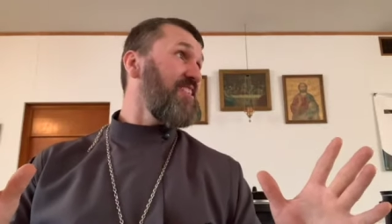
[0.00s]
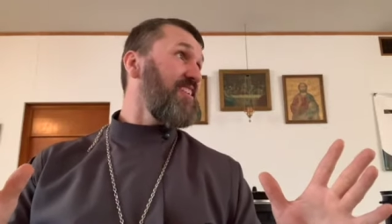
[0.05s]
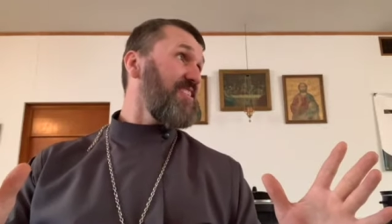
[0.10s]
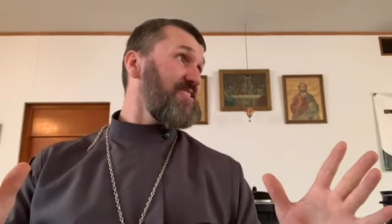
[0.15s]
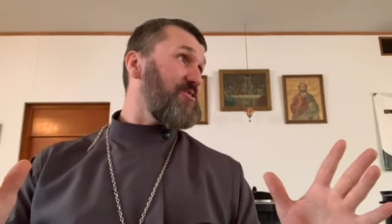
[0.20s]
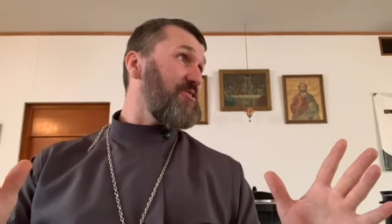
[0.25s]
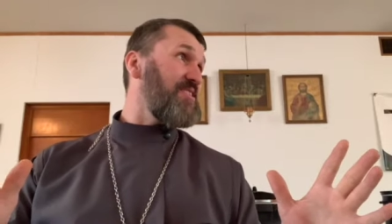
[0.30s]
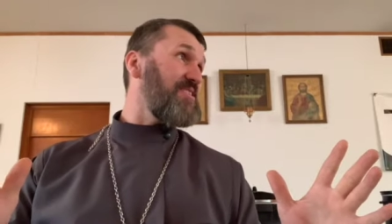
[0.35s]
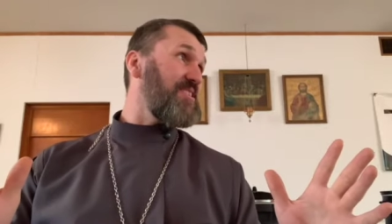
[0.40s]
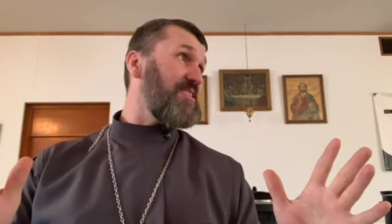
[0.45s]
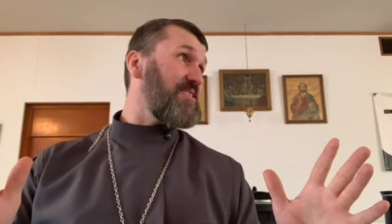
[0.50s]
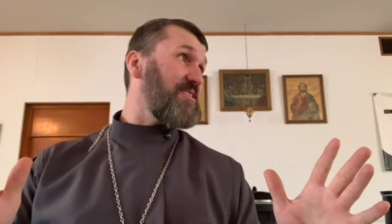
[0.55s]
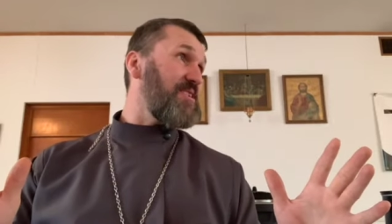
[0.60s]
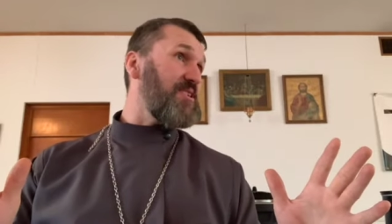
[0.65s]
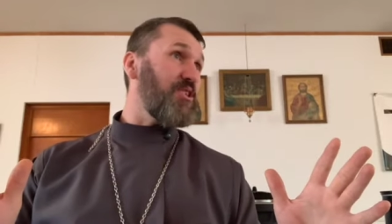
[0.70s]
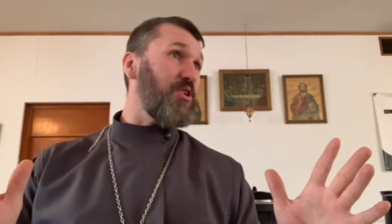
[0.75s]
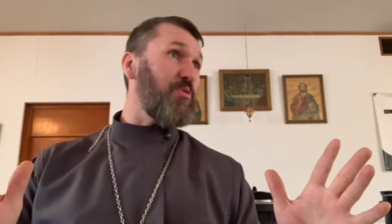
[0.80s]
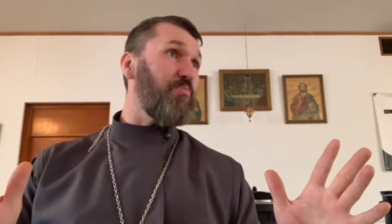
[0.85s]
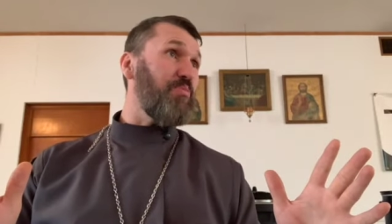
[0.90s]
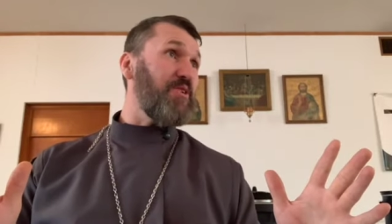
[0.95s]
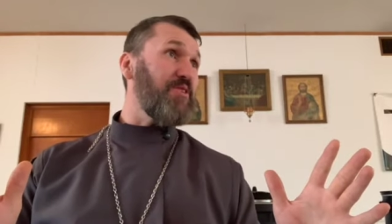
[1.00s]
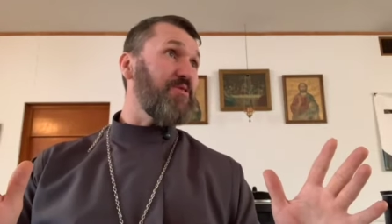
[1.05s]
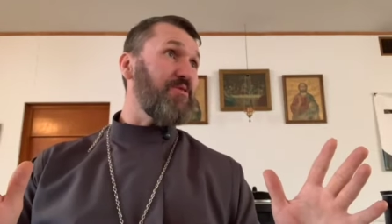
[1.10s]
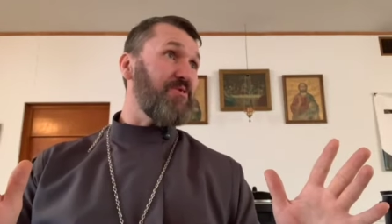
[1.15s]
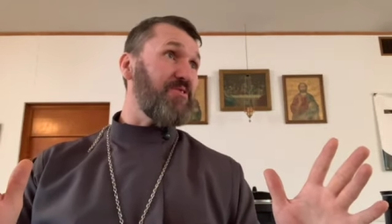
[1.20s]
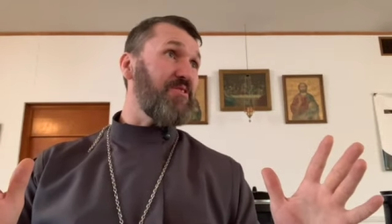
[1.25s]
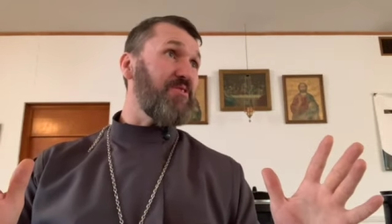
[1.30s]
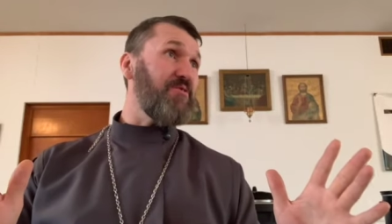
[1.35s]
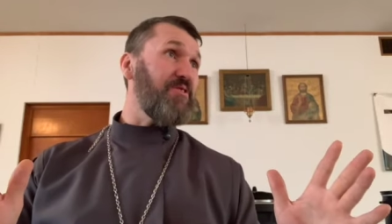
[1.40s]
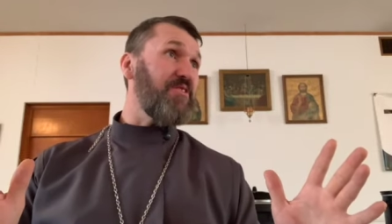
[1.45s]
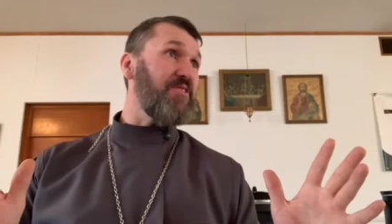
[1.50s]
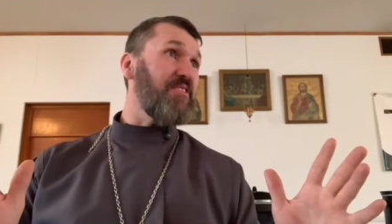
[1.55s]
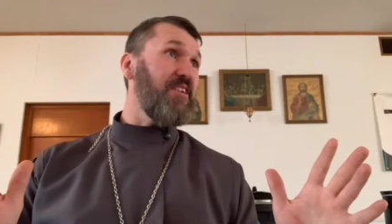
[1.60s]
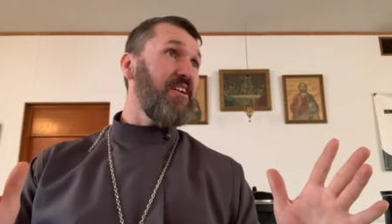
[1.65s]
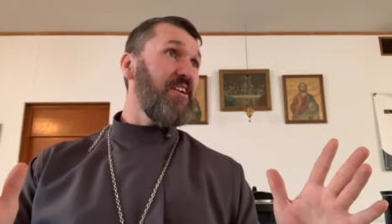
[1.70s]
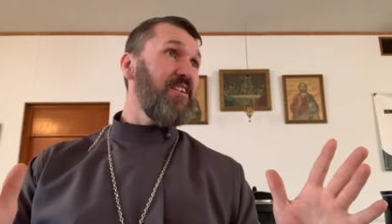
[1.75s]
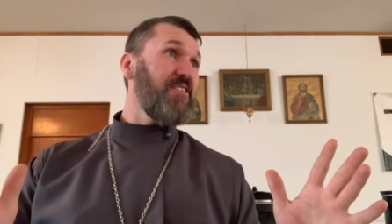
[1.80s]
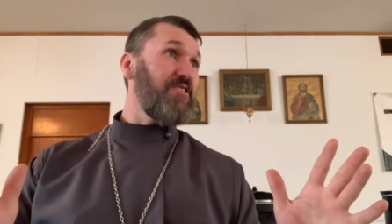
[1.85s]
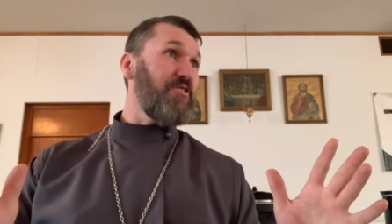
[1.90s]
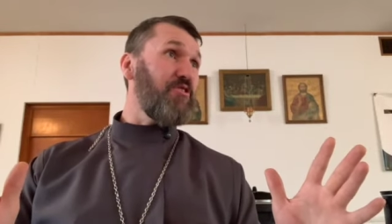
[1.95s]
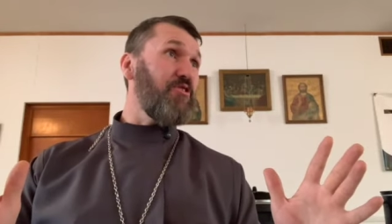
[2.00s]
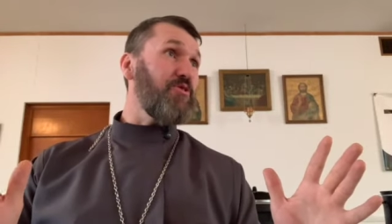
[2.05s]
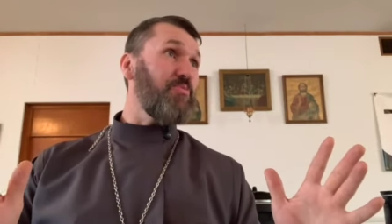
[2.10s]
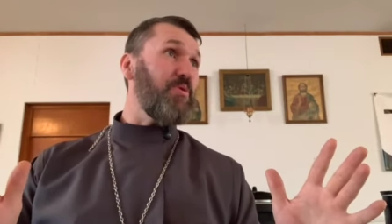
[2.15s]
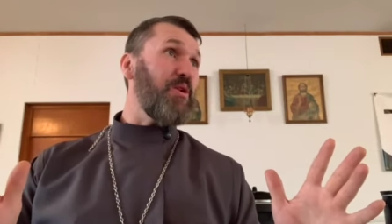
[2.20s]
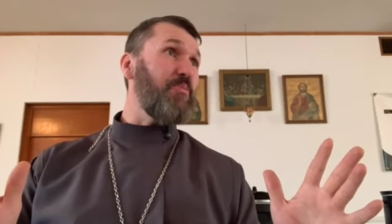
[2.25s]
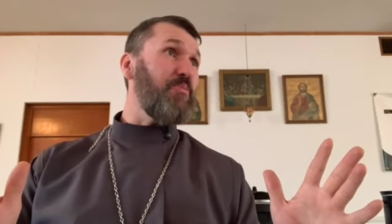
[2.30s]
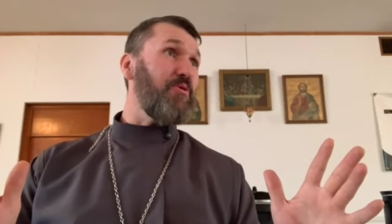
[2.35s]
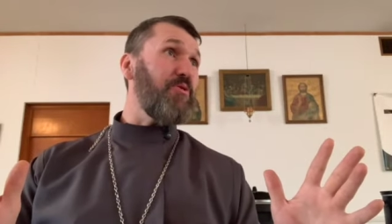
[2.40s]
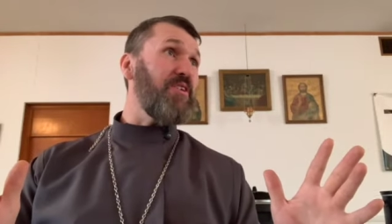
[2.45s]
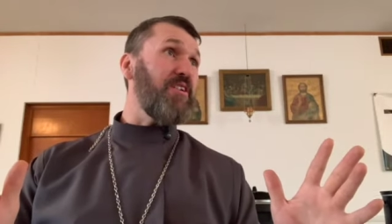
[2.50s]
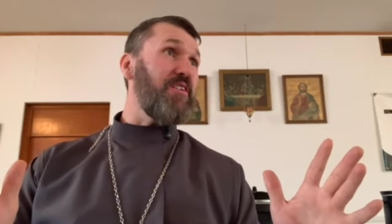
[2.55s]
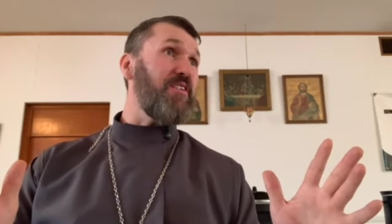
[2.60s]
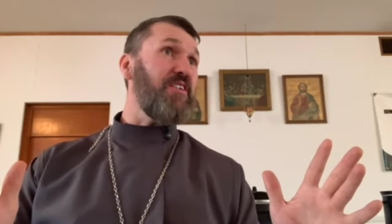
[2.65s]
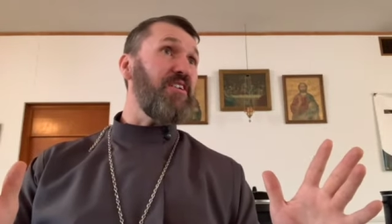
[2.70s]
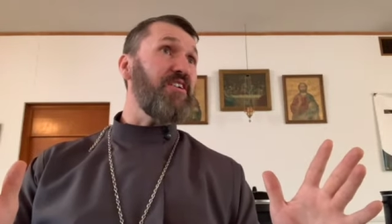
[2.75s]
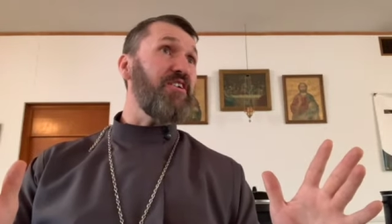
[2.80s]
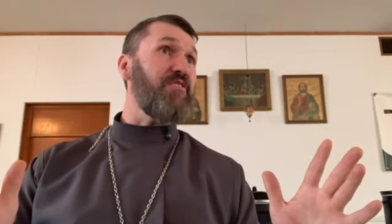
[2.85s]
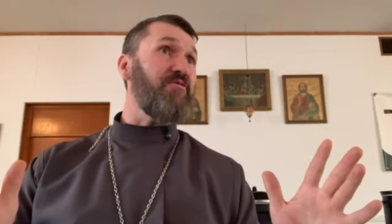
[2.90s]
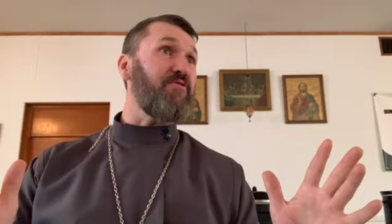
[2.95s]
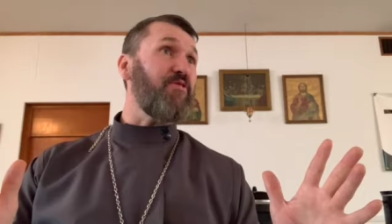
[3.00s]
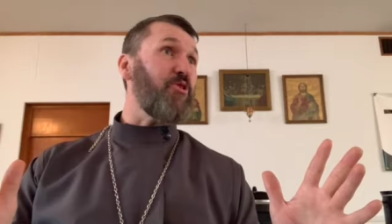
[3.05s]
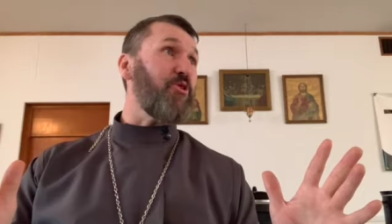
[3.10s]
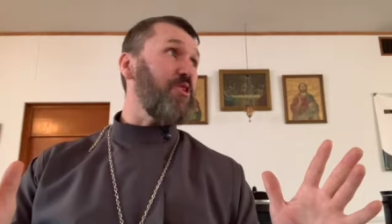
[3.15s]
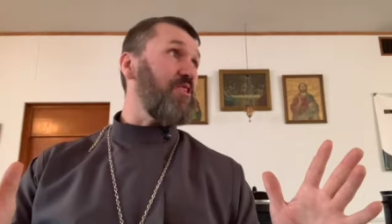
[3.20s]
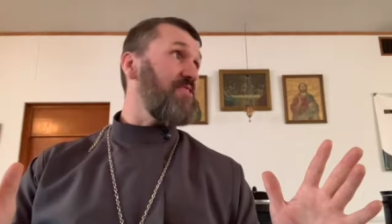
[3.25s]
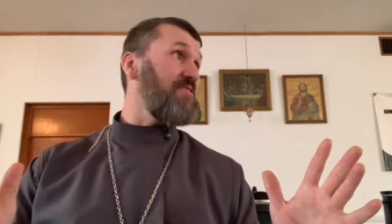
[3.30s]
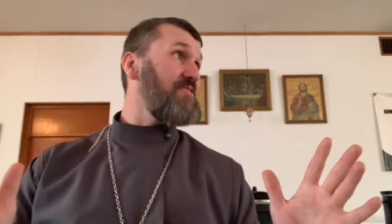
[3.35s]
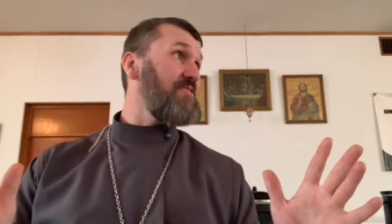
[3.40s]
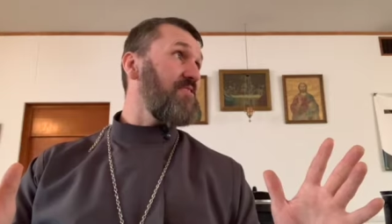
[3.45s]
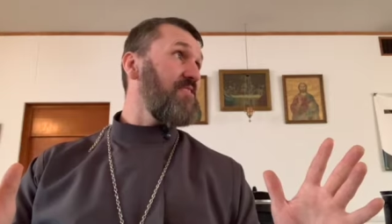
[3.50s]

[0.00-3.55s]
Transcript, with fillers: So he says in his epistles to, his, to those people he, he converted.